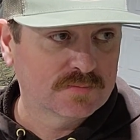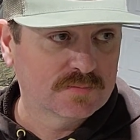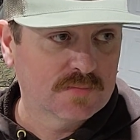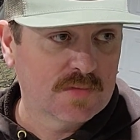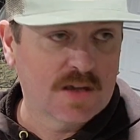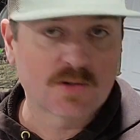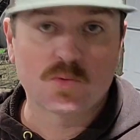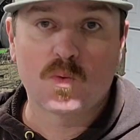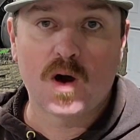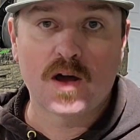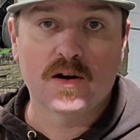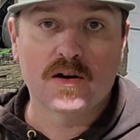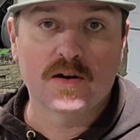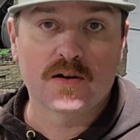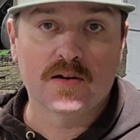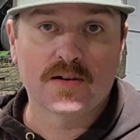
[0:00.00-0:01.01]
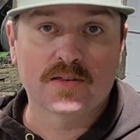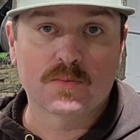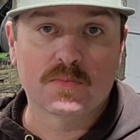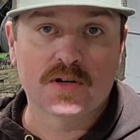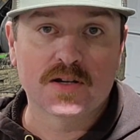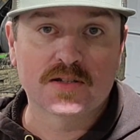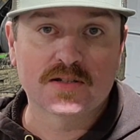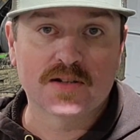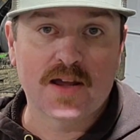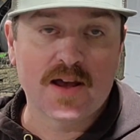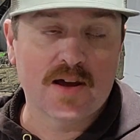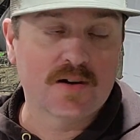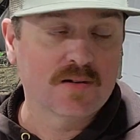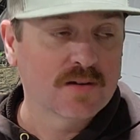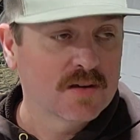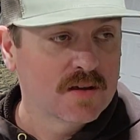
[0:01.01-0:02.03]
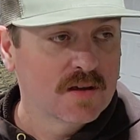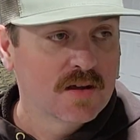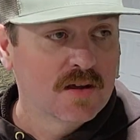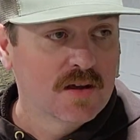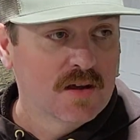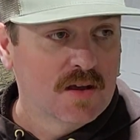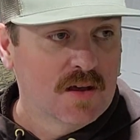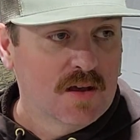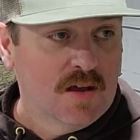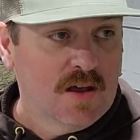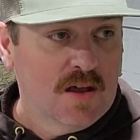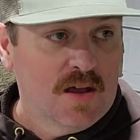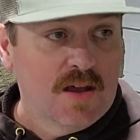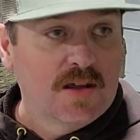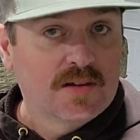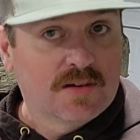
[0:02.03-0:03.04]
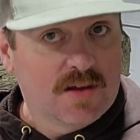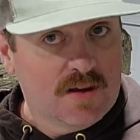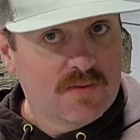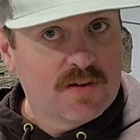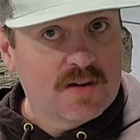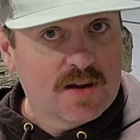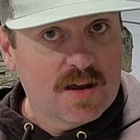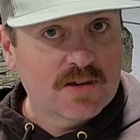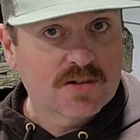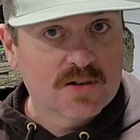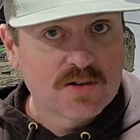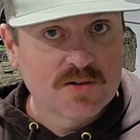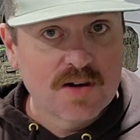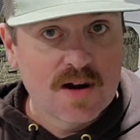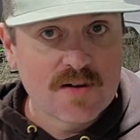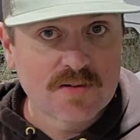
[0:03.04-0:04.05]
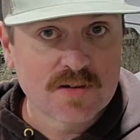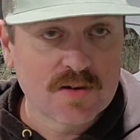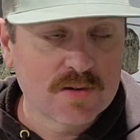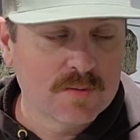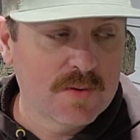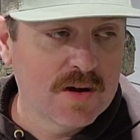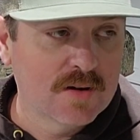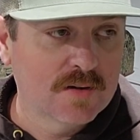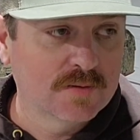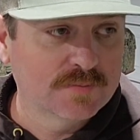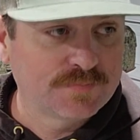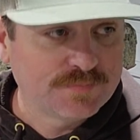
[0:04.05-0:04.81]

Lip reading: That's water underneath the bridge now. Definitely got screwdrivers on the boat,